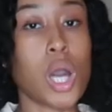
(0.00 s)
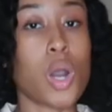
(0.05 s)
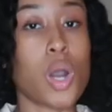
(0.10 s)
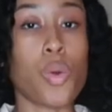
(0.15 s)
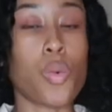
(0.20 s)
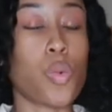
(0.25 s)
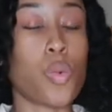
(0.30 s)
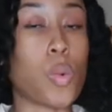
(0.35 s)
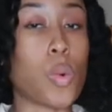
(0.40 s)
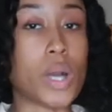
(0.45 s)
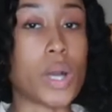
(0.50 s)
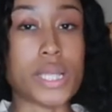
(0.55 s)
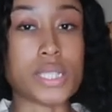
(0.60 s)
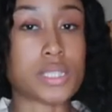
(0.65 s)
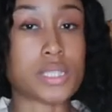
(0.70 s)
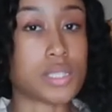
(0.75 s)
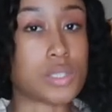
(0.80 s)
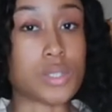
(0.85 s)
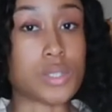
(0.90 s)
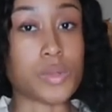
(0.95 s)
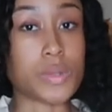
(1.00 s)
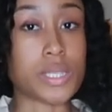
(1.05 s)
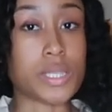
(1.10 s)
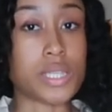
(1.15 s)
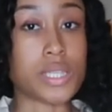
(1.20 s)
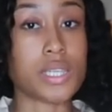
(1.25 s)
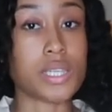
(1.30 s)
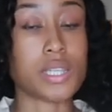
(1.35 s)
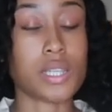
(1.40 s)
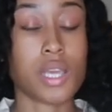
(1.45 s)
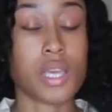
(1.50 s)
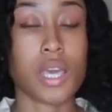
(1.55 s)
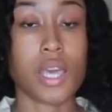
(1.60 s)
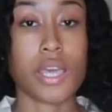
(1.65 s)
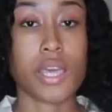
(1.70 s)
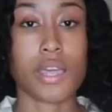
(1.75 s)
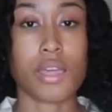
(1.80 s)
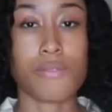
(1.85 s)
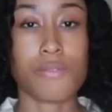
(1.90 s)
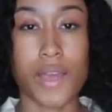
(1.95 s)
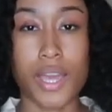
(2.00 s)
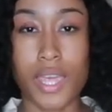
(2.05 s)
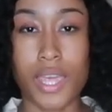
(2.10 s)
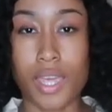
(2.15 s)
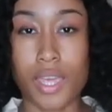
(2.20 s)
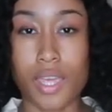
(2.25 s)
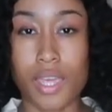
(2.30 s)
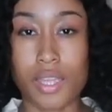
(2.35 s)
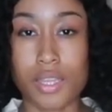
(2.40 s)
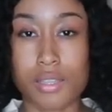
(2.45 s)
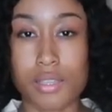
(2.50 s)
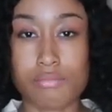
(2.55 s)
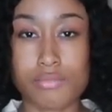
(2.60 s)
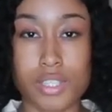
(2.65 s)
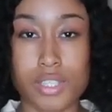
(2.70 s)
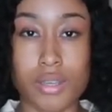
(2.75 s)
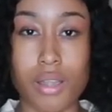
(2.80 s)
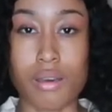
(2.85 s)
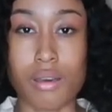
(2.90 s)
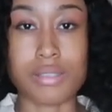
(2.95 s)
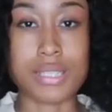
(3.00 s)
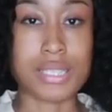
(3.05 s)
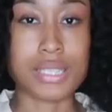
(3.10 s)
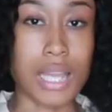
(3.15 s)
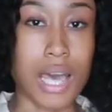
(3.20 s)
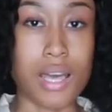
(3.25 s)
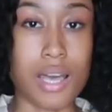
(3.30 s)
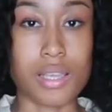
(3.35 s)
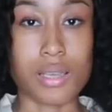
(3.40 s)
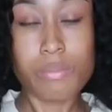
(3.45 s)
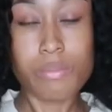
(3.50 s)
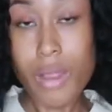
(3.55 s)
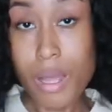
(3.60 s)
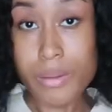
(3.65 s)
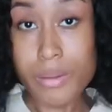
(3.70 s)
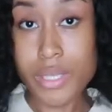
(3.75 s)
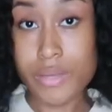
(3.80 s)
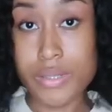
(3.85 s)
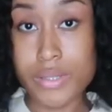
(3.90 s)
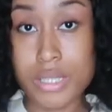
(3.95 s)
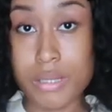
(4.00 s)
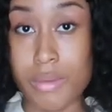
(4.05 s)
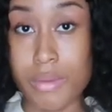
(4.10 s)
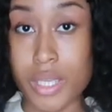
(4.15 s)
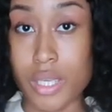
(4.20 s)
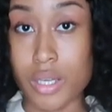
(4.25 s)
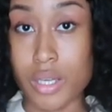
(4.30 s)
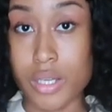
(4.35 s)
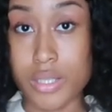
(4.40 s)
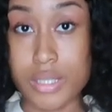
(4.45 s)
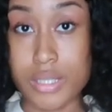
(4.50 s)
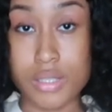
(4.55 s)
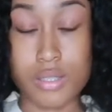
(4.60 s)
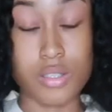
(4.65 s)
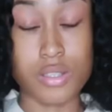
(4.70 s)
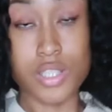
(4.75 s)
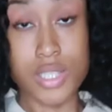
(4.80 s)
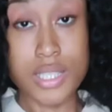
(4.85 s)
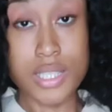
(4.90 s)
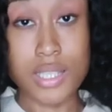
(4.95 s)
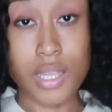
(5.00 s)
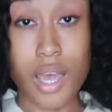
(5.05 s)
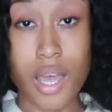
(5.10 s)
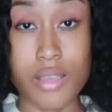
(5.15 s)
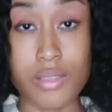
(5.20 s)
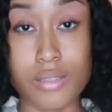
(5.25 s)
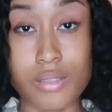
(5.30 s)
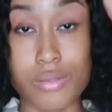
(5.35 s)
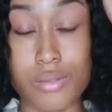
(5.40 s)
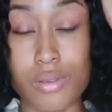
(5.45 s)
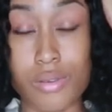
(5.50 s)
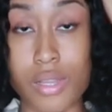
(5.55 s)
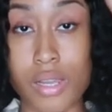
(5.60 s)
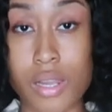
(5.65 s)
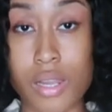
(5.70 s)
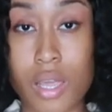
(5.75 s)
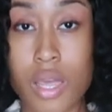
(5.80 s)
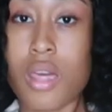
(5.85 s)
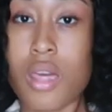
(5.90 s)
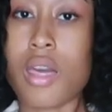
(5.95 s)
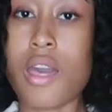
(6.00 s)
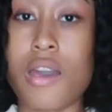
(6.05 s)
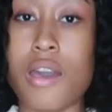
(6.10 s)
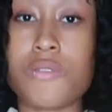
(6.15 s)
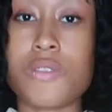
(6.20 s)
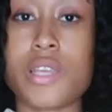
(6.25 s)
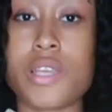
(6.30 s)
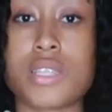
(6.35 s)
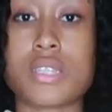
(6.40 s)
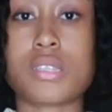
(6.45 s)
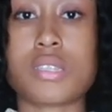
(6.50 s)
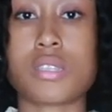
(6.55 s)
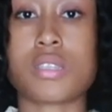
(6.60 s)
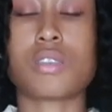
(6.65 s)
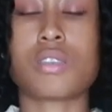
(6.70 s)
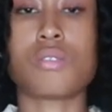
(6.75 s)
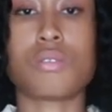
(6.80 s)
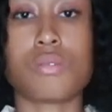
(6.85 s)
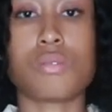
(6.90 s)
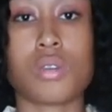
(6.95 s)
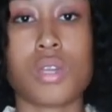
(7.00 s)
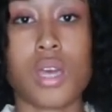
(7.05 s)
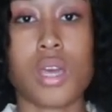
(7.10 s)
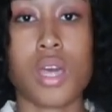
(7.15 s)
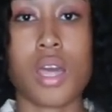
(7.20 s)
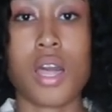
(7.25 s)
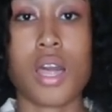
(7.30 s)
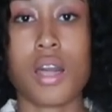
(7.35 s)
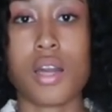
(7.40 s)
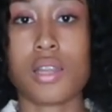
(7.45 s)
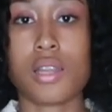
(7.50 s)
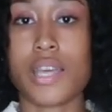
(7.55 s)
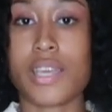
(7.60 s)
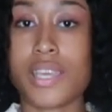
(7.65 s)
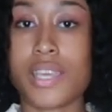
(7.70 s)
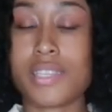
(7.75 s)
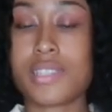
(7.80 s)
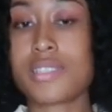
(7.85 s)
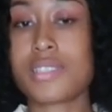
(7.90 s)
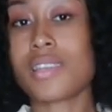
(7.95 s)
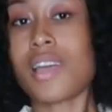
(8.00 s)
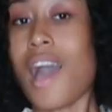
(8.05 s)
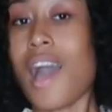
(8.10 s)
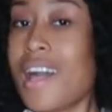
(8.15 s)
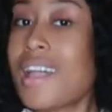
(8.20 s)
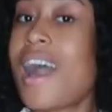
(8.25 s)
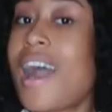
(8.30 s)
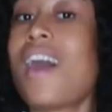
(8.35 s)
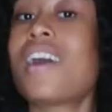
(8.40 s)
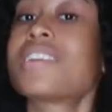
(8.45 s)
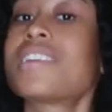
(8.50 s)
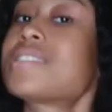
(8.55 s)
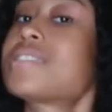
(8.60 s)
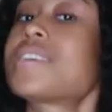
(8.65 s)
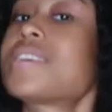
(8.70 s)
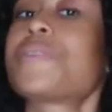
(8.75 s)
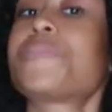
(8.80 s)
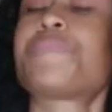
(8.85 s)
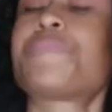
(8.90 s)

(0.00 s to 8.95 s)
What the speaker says: what to do with it. If I can't, you know, style it, probably give it to my younger sister. She's in high school, and I feel like this is cute. Like, it's, I honestly